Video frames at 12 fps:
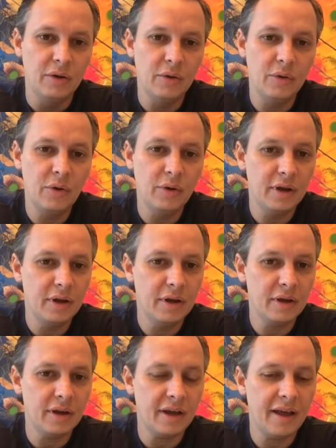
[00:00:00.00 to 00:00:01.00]
you're
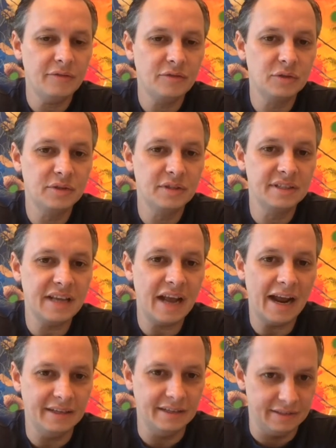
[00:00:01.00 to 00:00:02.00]
gonna have to
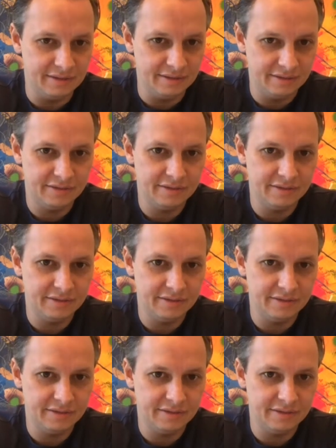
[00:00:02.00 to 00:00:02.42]
design